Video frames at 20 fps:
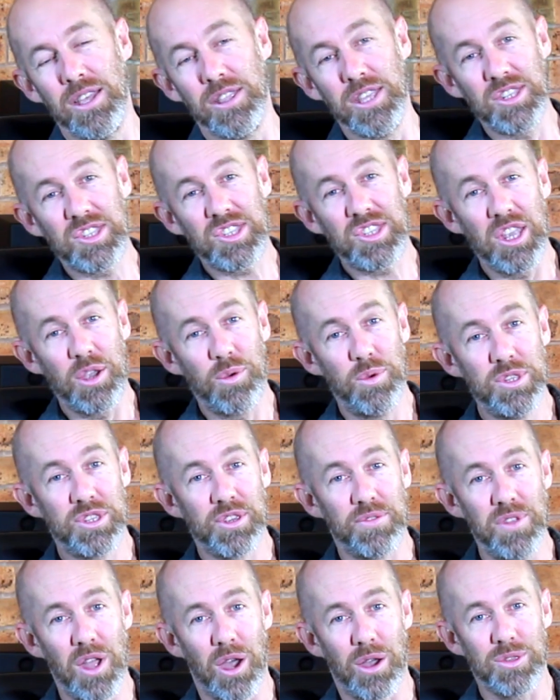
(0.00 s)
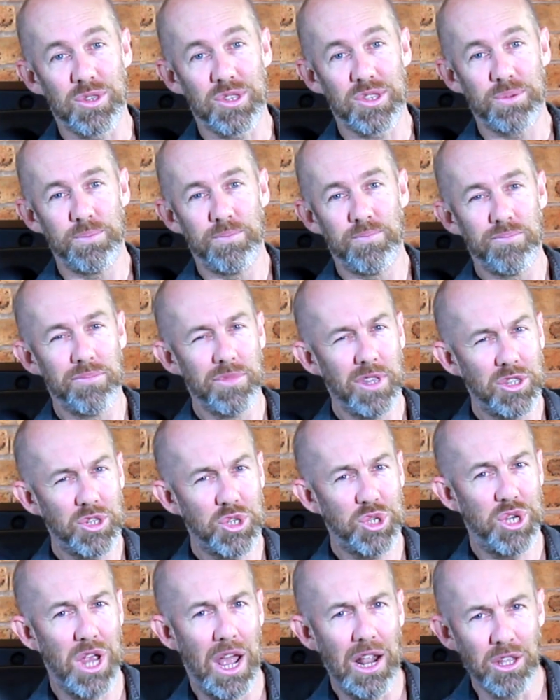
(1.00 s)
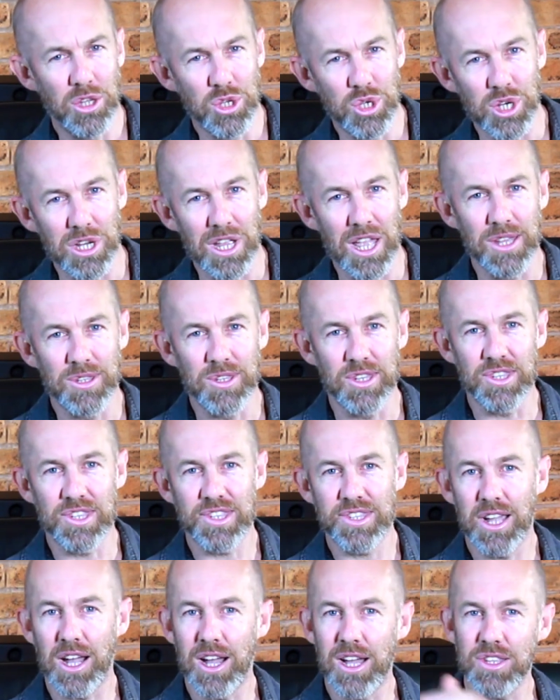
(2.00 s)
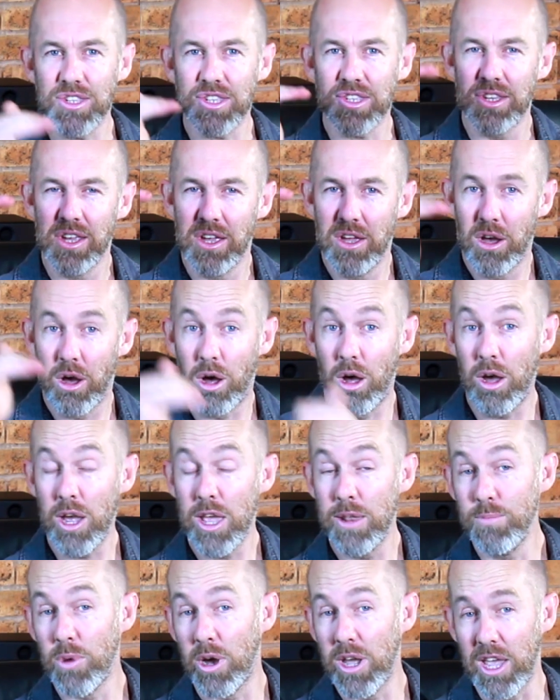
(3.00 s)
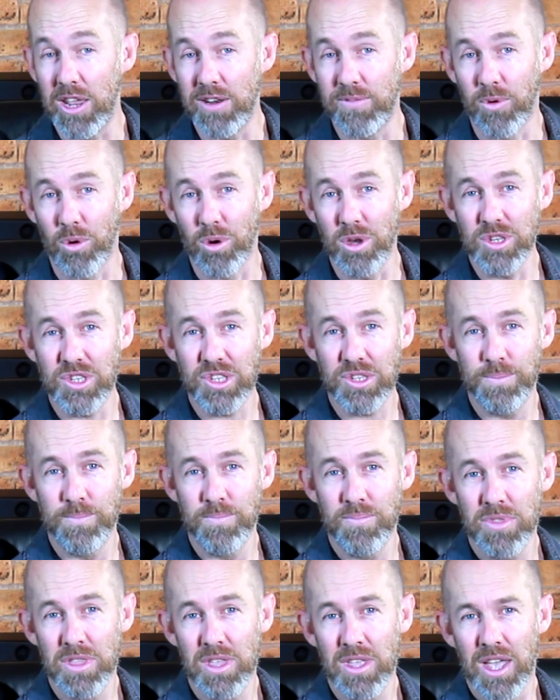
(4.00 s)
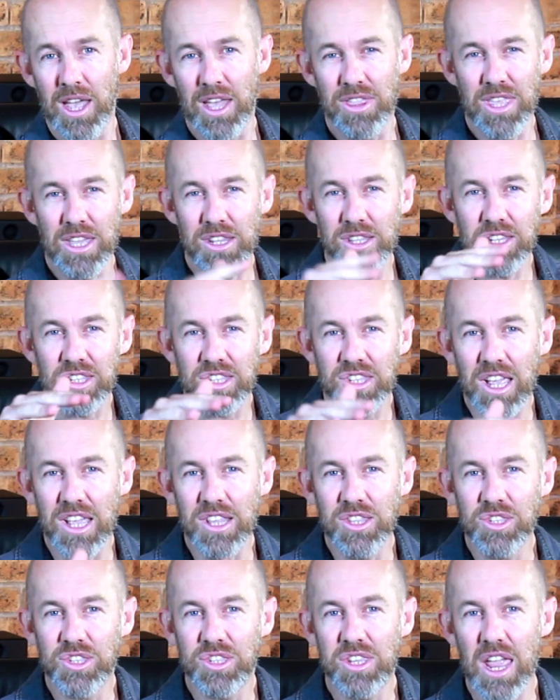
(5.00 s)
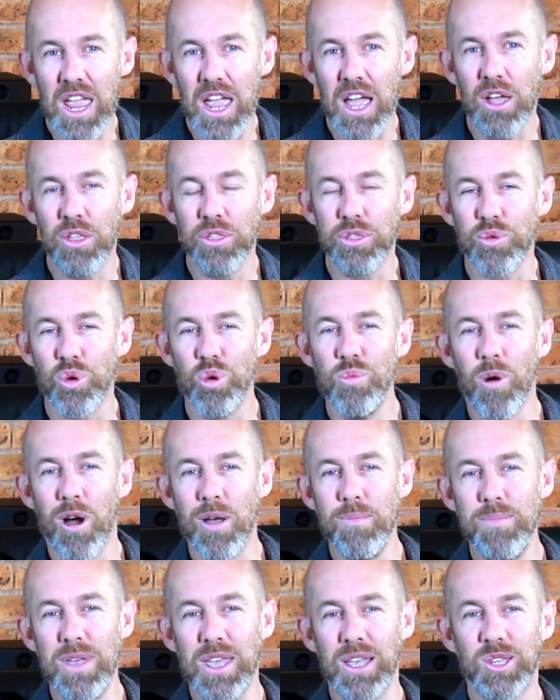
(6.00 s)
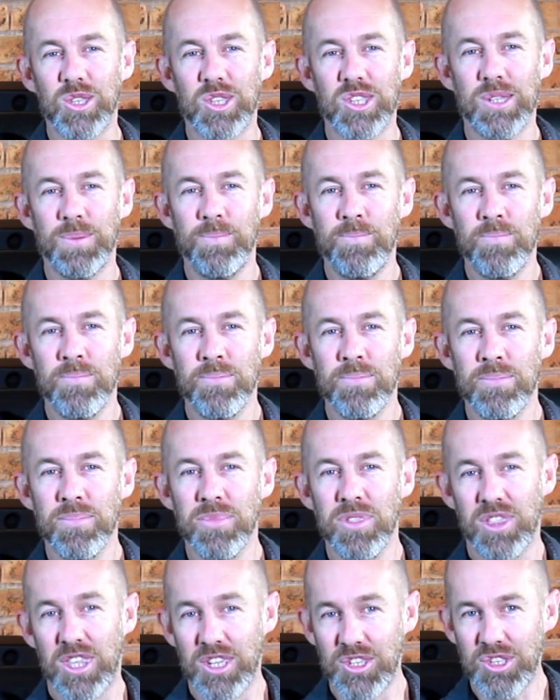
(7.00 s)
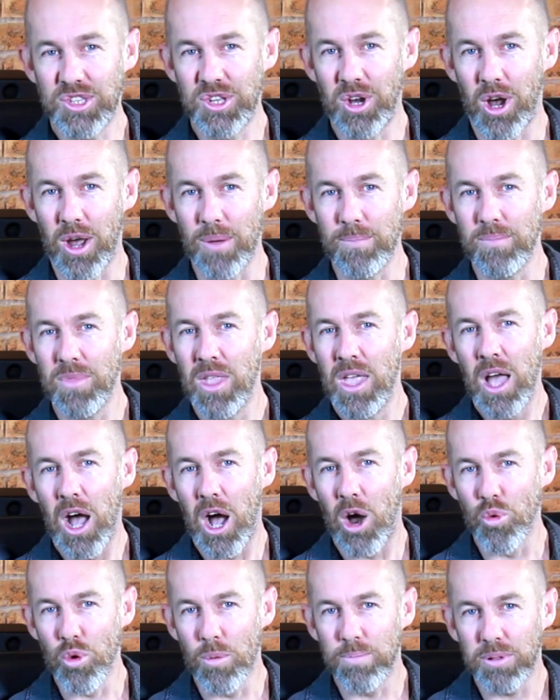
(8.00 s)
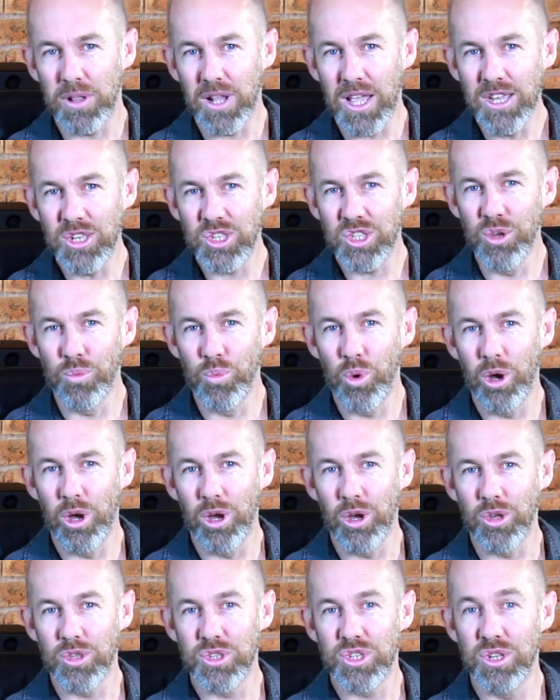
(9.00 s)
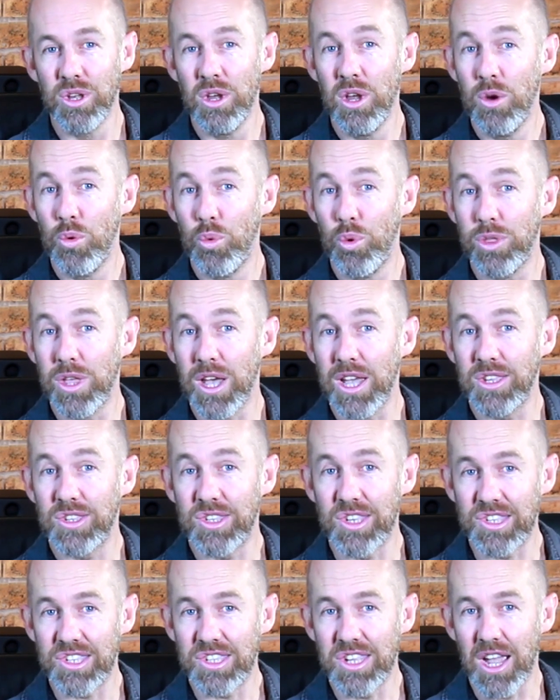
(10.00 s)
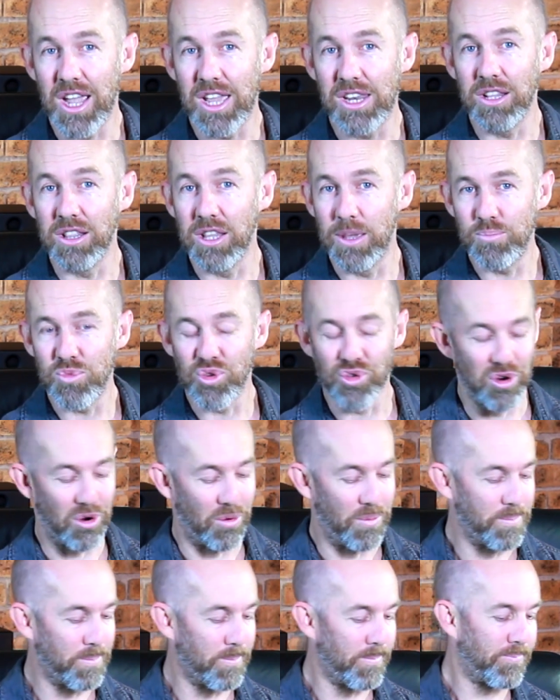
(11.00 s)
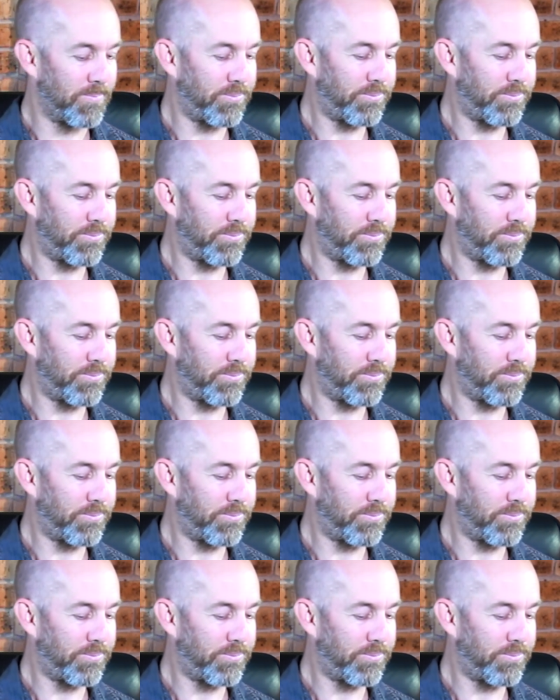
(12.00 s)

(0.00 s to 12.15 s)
Now this sequence of notes, it's challenging as it starts high in my head voice and then descends down through my mix. This time I'll replace the words with a sustained lip trill.